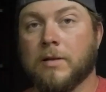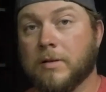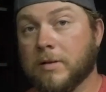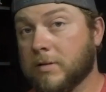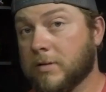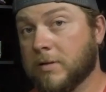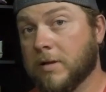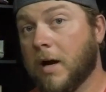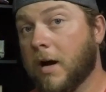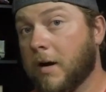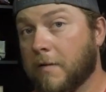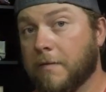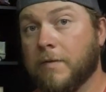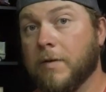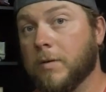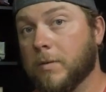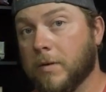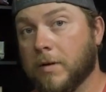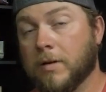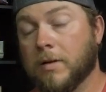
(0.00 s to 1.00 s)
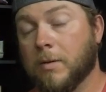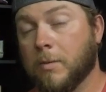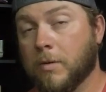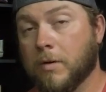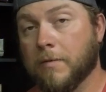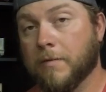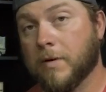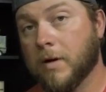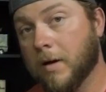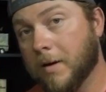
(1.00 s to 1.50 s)
the stock fueling that would
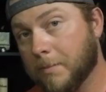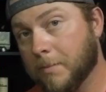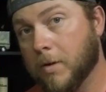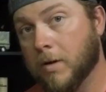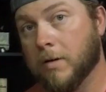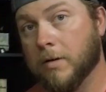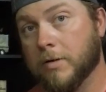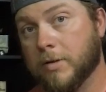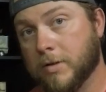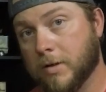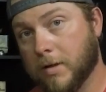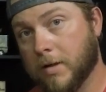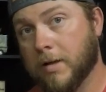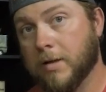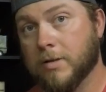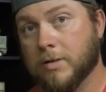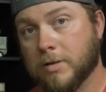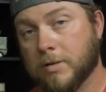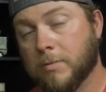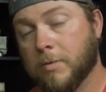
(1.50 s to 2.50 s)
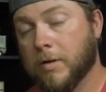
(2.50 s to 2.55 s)
have come on a truck engine,